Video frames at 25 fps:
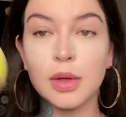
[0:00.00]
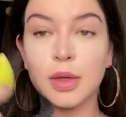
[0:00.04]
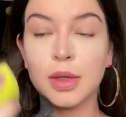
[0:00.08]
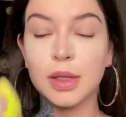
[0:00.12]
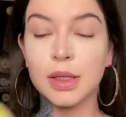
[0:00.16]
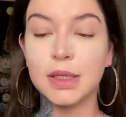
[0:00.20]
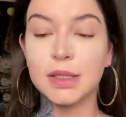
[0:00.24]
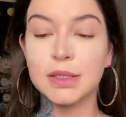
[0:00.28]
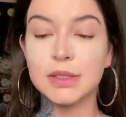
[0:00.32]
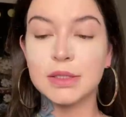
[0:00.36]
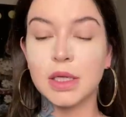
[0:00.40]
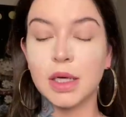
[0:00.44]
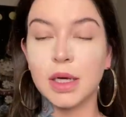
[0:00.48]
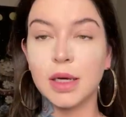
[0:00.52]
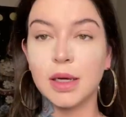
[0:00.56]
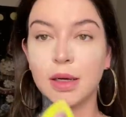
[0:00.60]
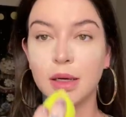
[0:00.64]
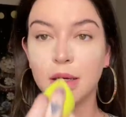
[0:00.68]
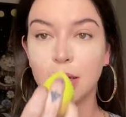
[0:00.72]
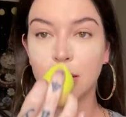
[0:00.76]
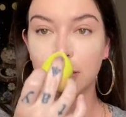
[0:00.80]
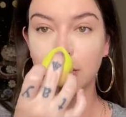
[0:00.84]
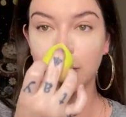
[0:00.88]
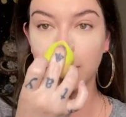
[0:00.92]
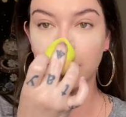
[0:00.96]
gonna take
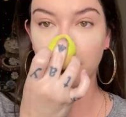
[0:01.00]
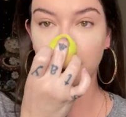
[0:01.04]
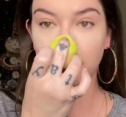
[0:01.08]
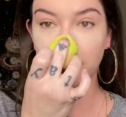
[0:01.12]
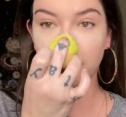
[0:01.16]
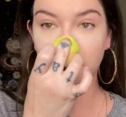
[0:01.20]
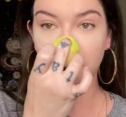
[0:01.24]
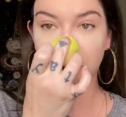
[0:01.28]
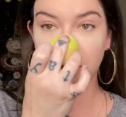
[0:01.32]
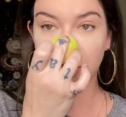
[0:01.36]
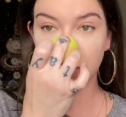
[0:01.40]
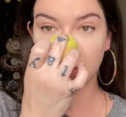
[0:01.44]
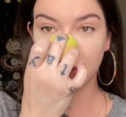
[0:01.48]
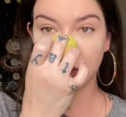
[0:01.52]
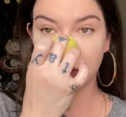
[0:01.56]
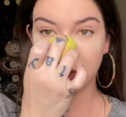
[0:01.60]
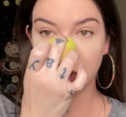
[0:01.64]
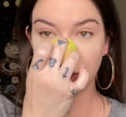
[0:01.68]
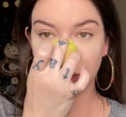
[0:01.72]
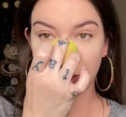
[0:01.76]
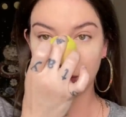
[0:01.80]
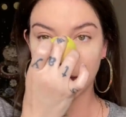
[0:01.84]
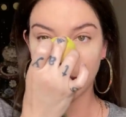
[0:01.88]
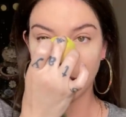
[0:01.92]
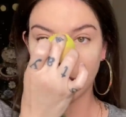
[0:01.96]
it
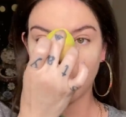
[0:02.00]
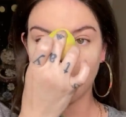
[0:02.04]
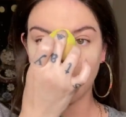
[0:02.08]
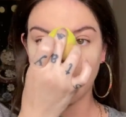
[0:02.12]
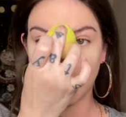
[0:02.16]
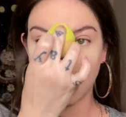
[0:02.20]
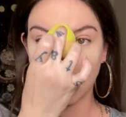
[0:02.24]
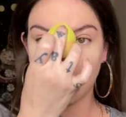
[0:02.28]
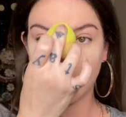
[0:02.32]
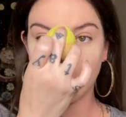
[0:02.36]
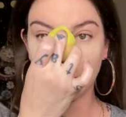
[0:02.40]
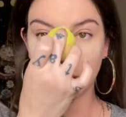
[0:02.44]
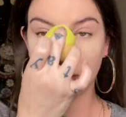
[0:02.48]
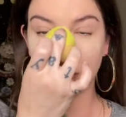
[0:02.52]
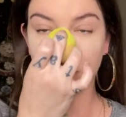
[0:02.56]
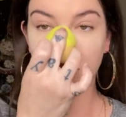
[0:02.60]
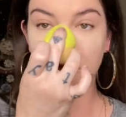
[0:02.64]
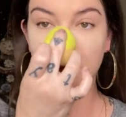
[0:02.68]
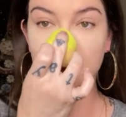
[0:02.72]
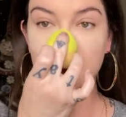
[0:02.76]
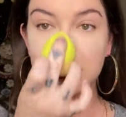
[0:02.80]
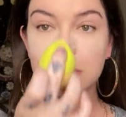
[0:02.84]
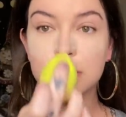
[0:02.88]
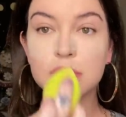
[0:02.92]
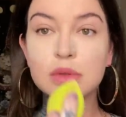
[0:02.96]
down my
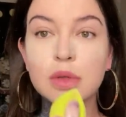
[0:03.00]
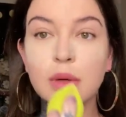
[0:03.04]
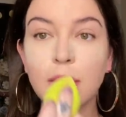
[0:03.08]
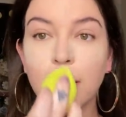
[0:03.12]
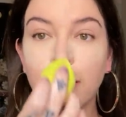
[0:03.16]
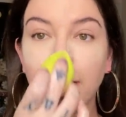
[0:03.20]
nose,